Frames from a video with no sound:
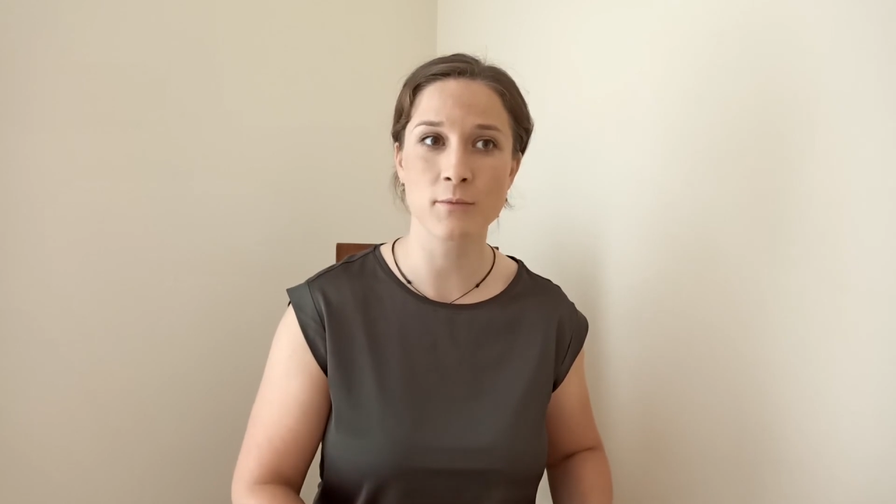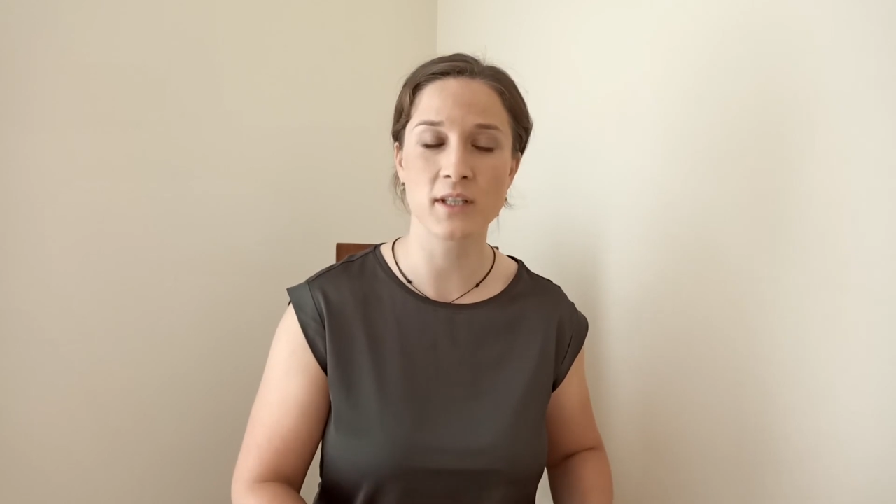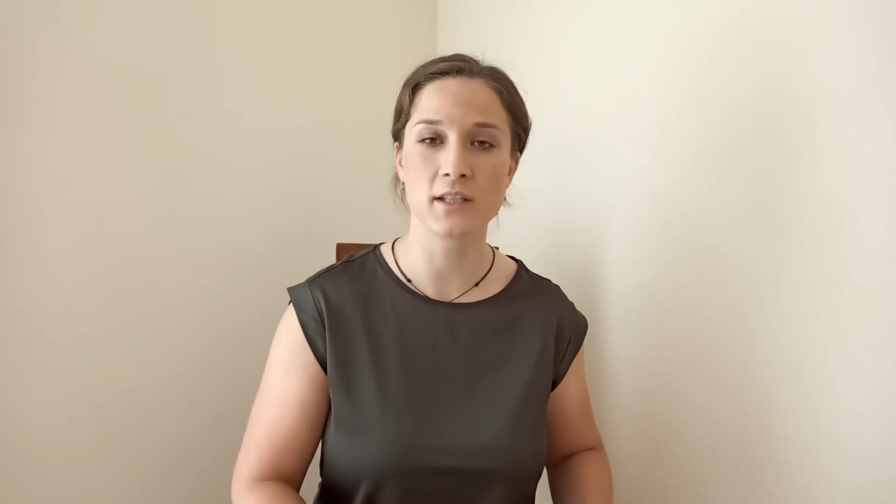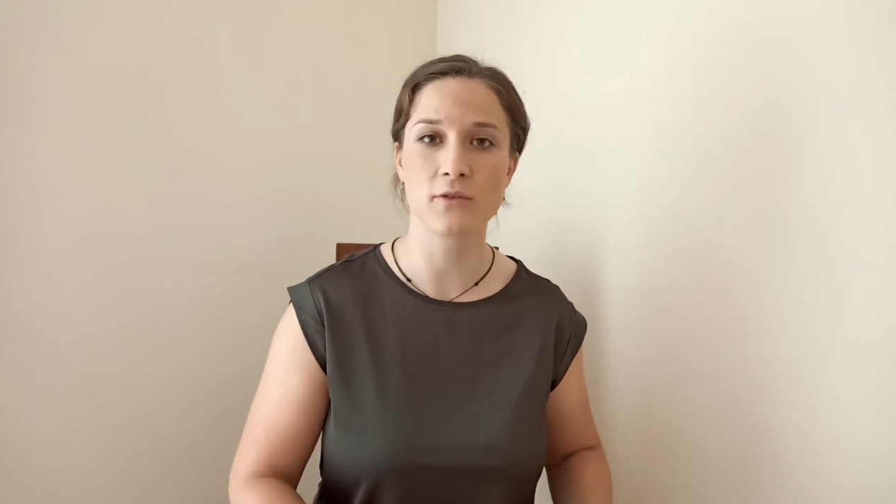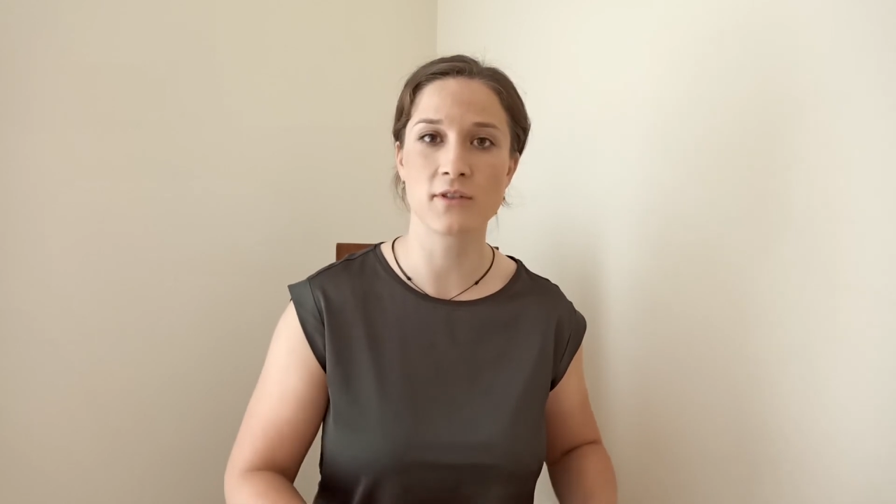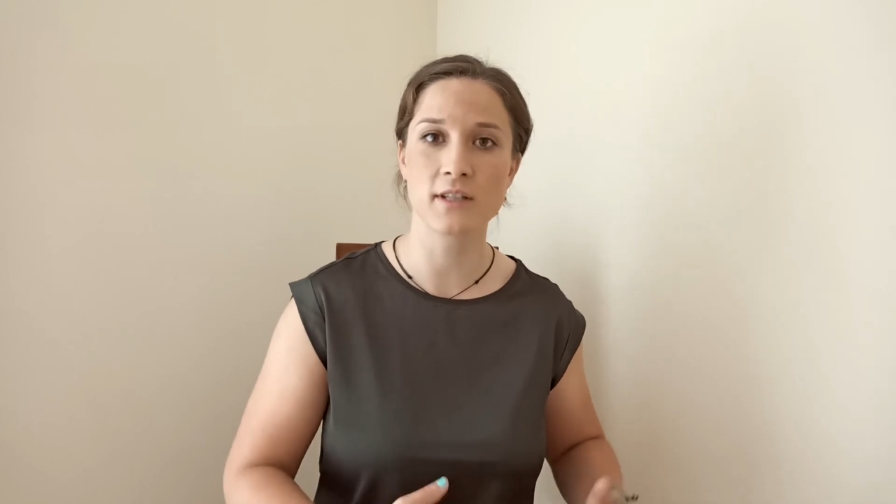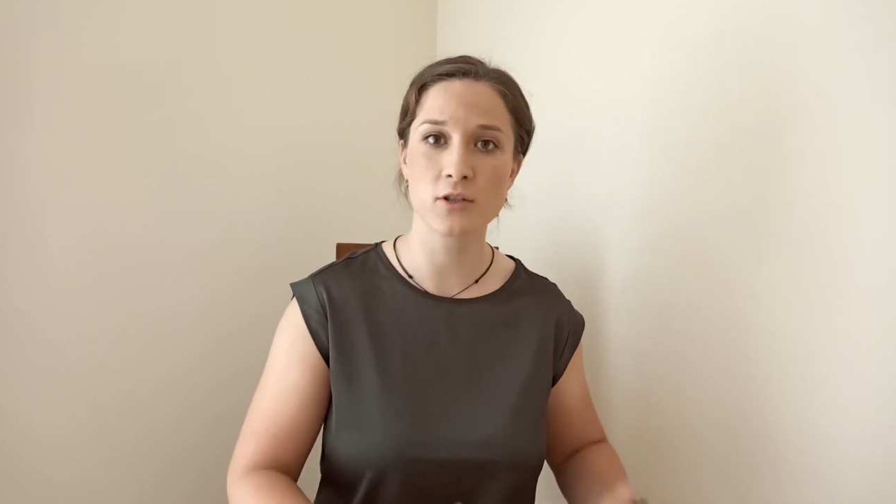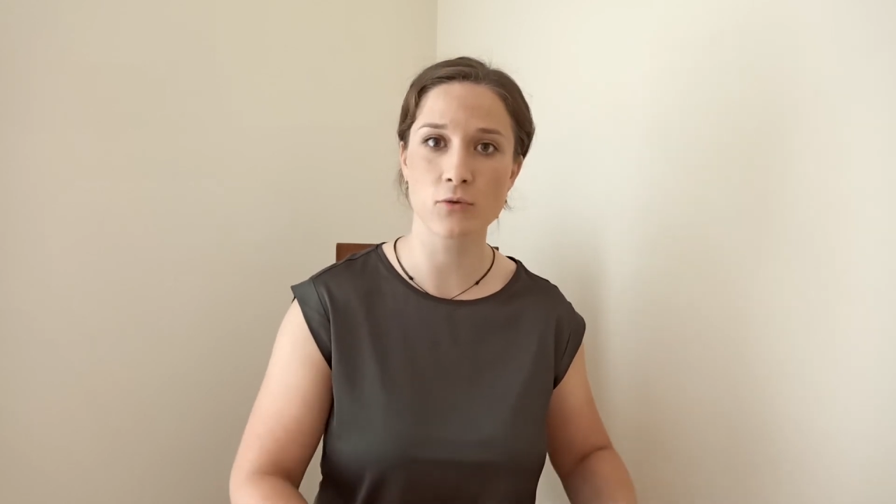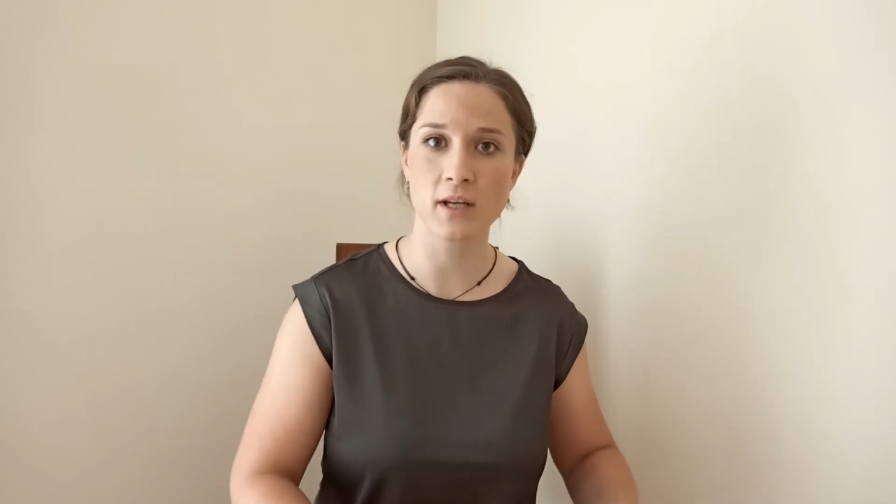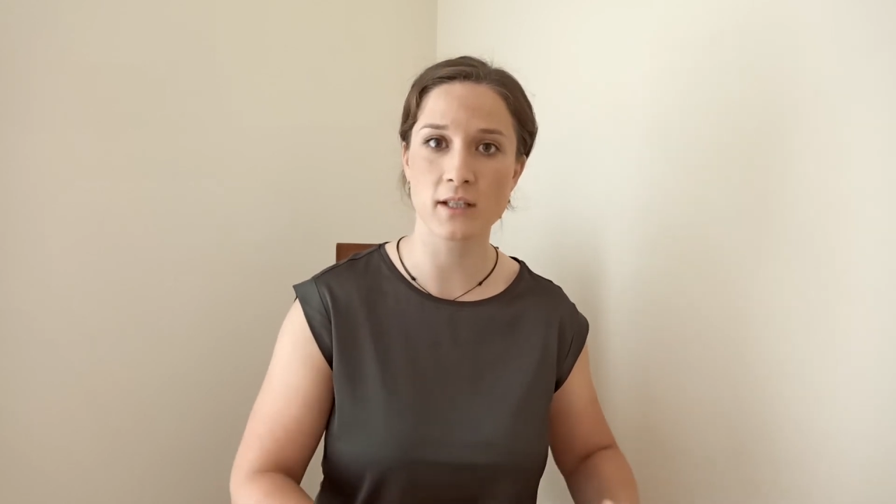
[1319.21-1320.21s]
we need to
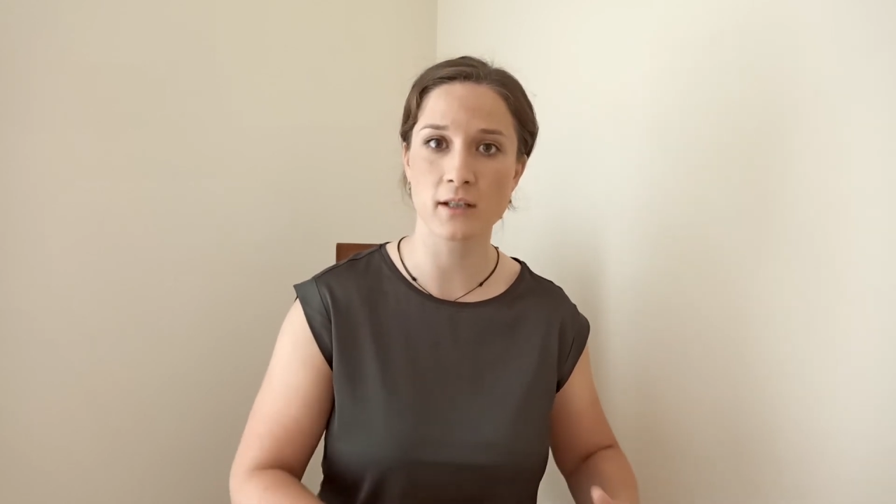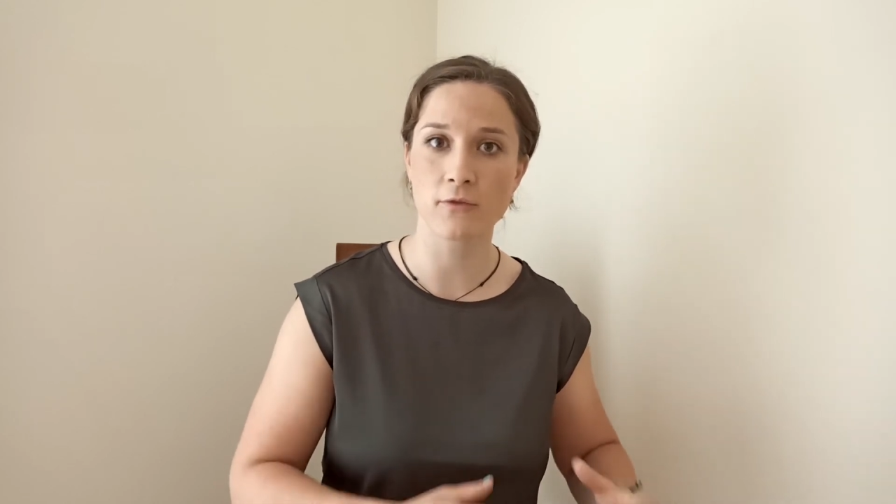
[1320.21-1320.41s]
situate it